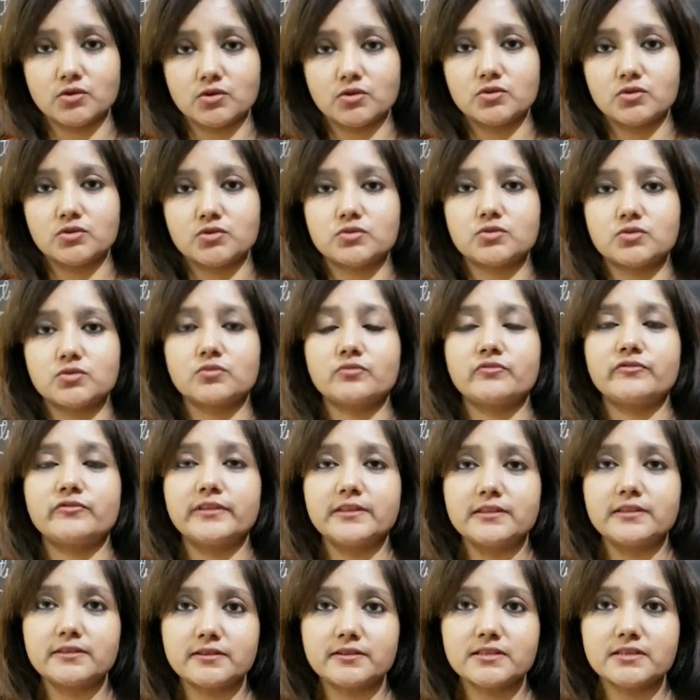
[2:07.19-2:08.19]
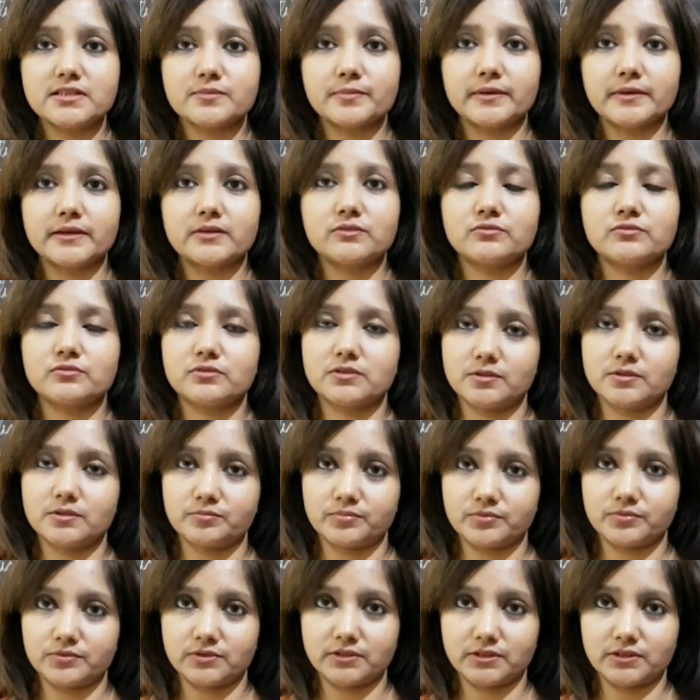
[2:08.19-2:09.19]
So with respect to the
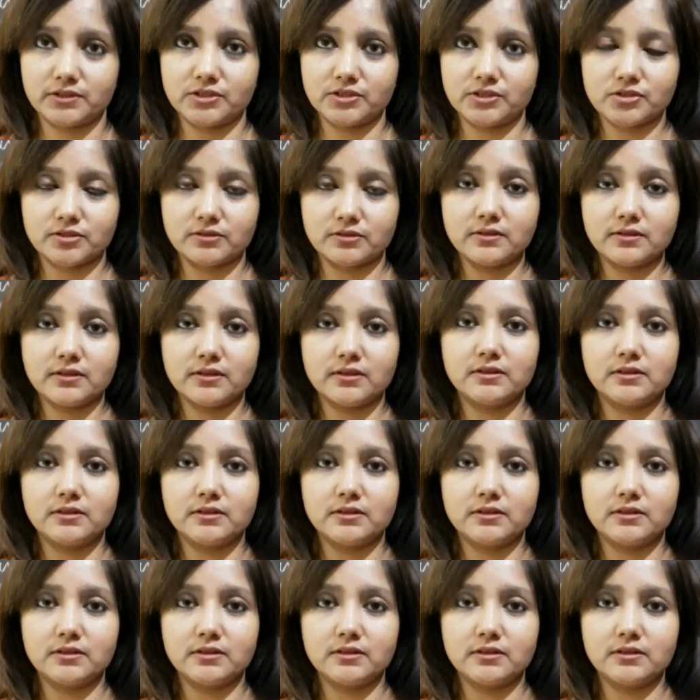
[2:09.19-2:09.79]
position,